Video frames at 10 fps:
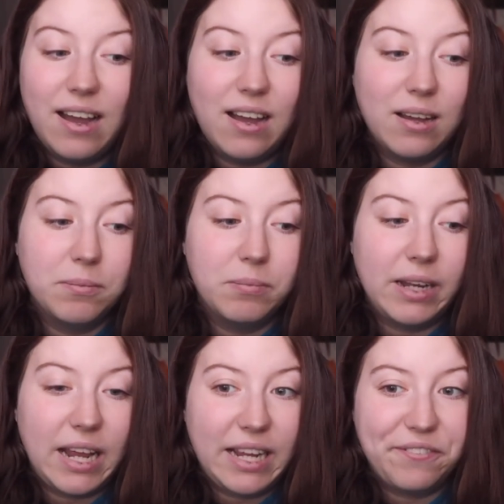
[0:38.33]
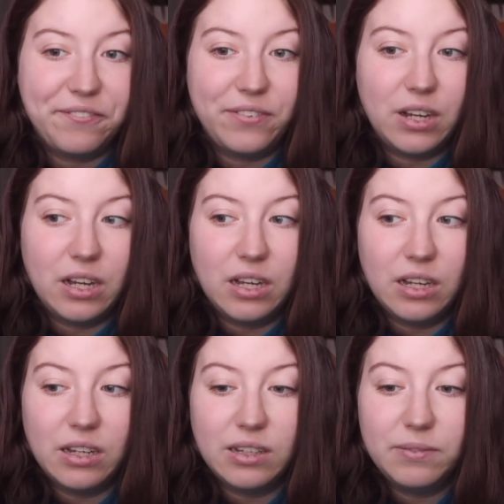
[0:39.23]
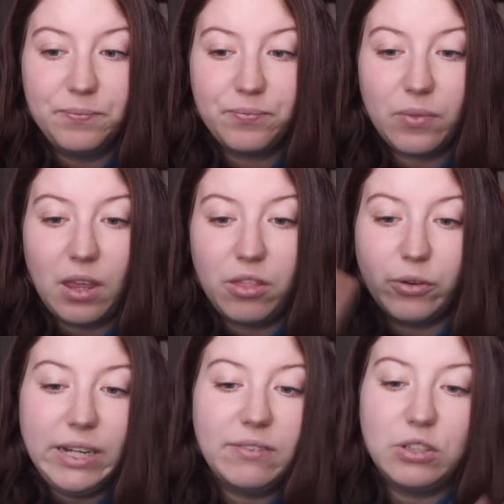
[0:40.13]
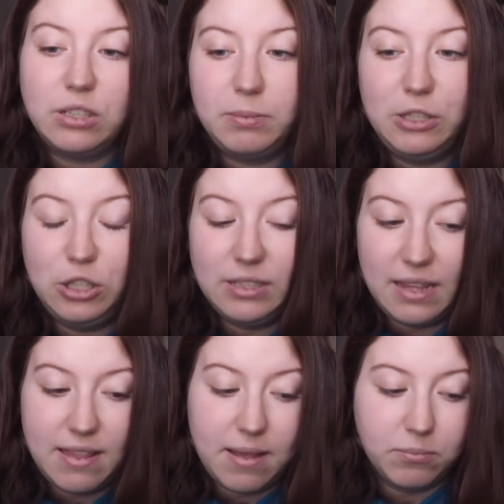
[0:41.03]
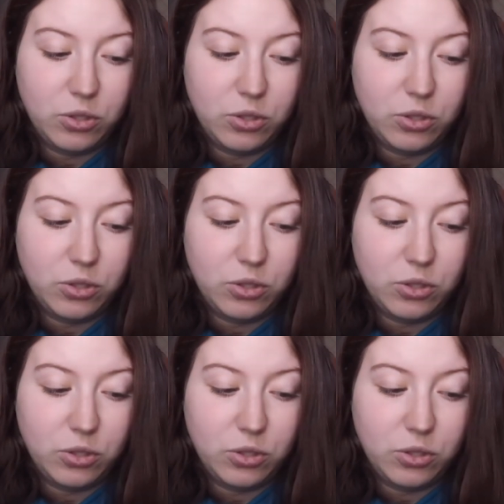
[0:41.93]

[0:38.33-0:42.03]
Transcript: and I have 3 different species in them.